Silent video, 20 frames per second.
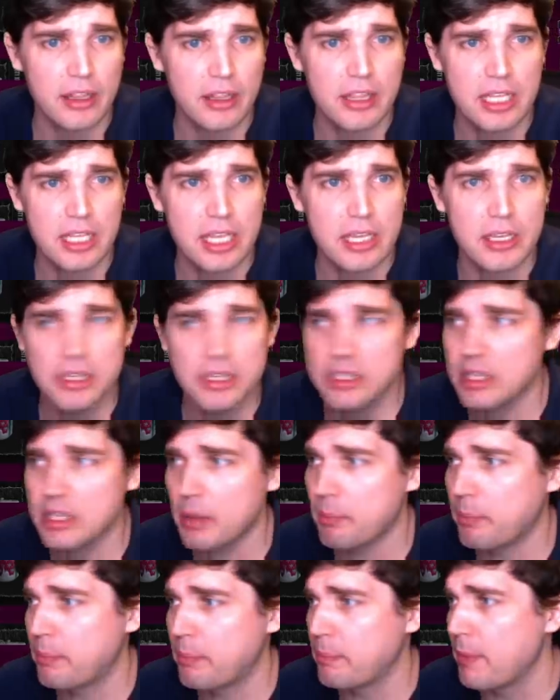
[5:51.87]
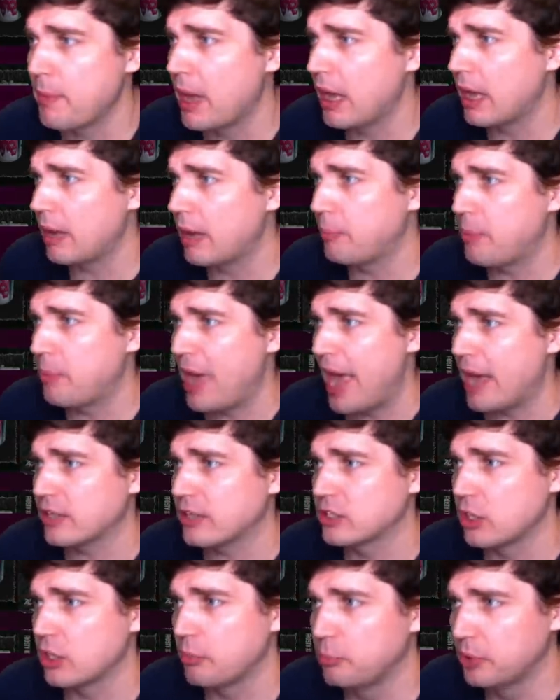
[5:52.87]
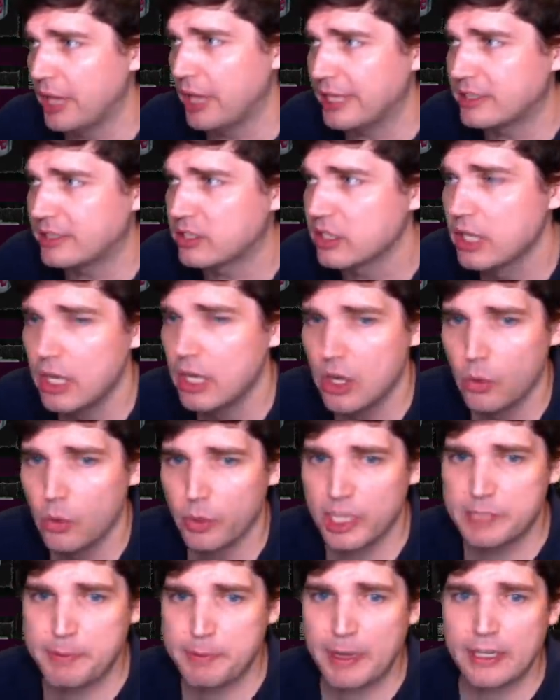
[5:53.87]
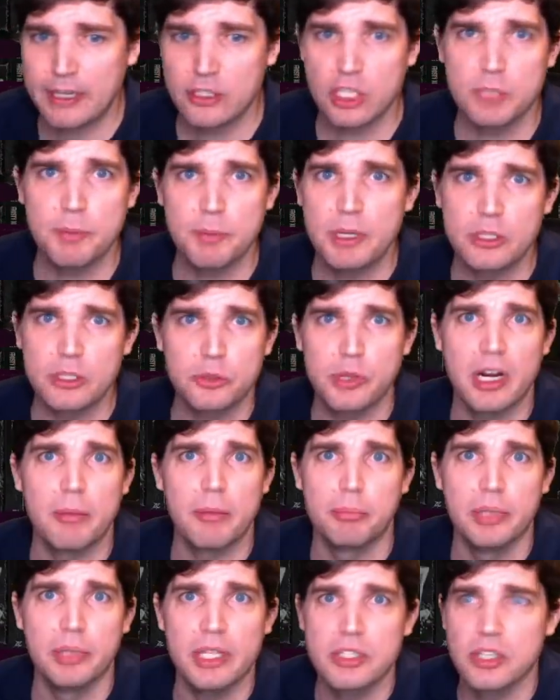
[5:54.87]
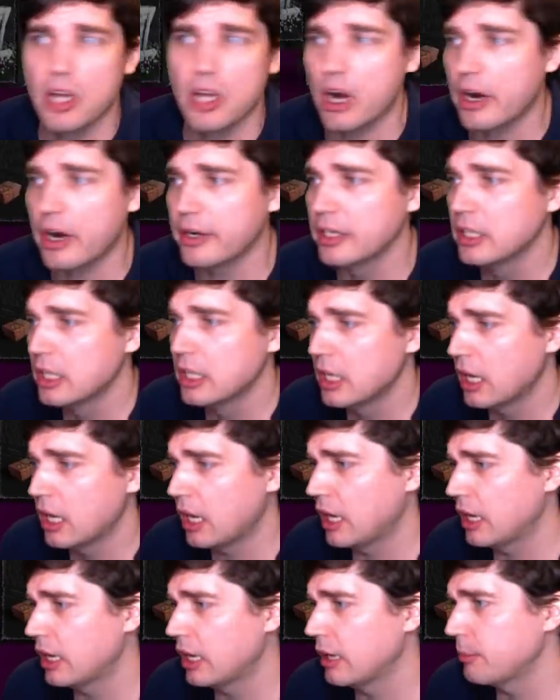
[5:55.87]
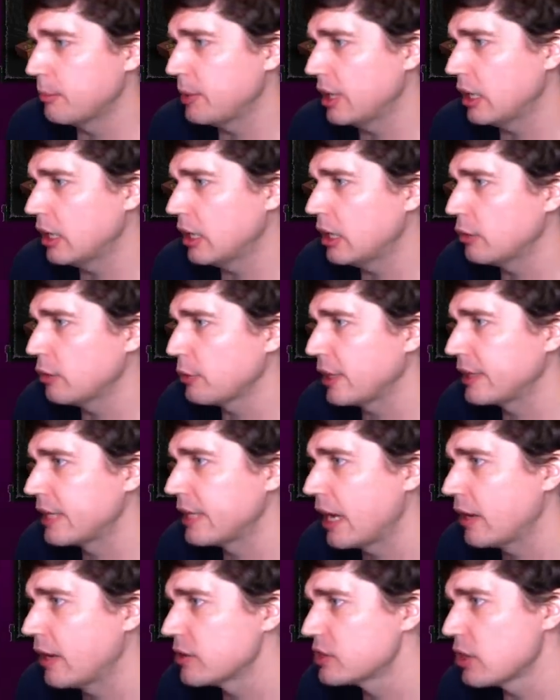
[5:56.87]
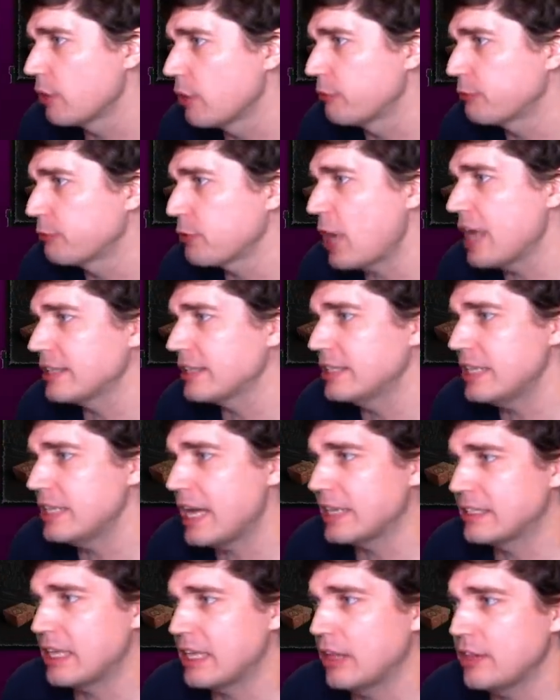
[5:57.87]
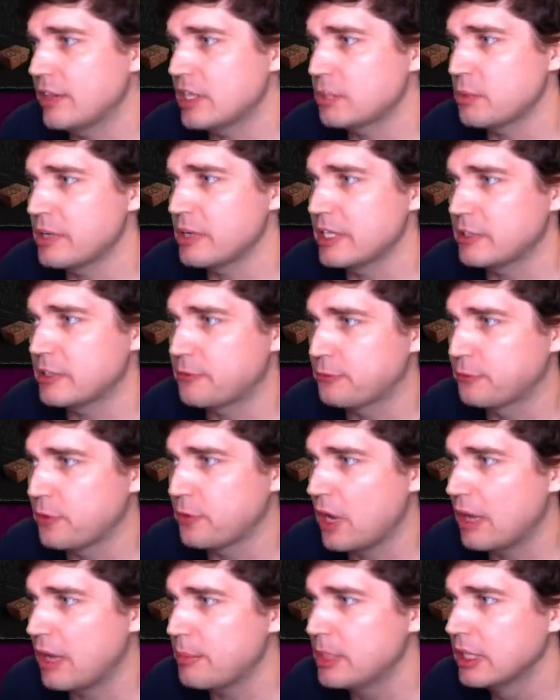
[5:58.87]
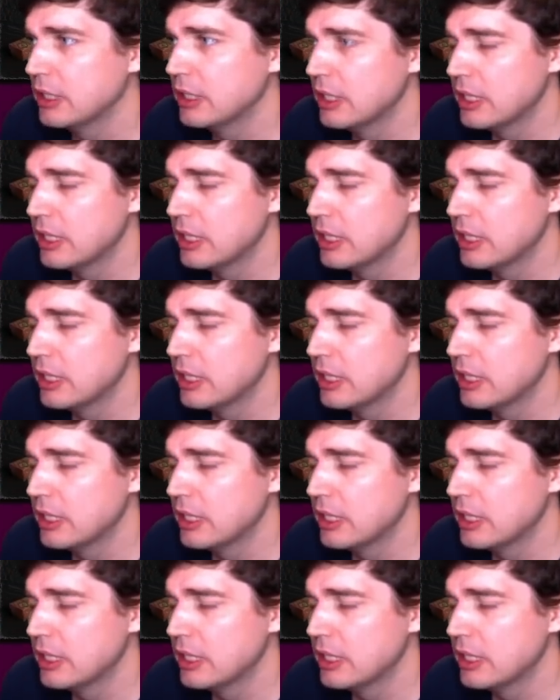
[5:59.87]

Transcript: these uh, packs? So Blitz, we expect it just to be a straight up Blitz card um, uh, right there. So Frosty XL. This one is from